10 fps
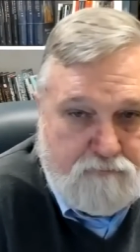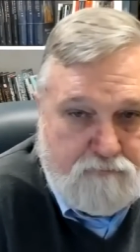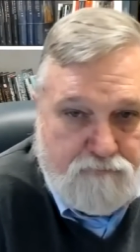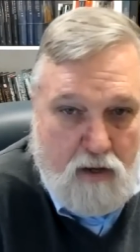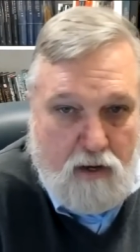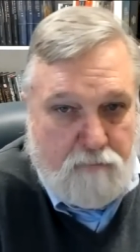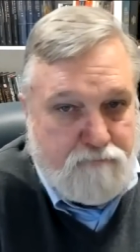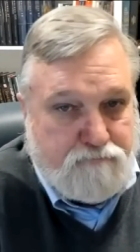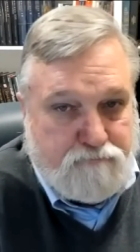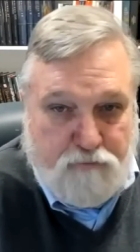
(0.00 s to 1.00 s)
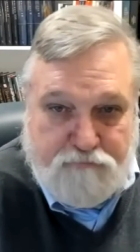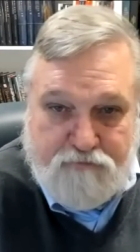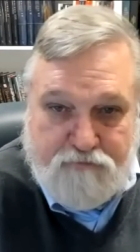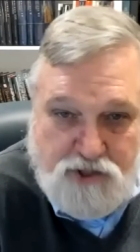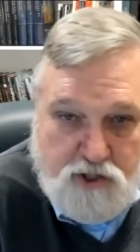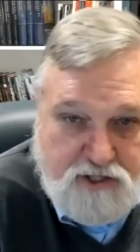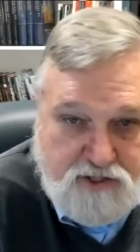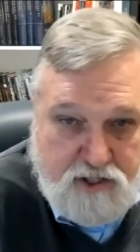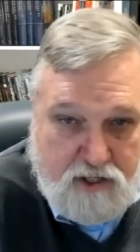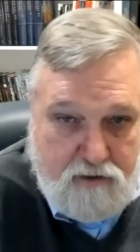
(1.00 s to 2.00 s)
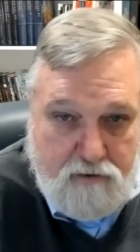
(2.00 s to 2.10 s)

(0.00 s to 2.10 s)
uh, perfectionistic,